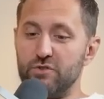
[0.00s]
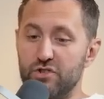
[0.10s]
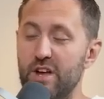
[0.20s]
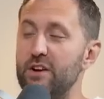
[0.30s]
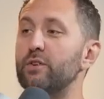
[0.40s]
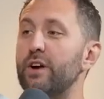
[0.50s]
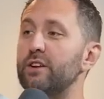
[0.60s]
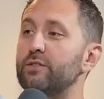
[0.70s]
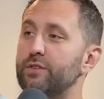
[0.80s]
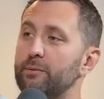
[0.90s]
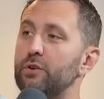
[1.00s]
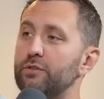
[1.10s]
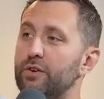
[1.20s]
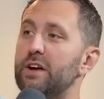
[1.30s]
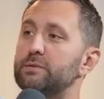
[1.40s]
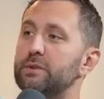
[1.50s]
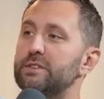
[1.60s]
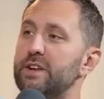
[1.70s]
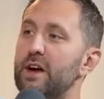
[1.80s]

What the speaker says: generated from your investments.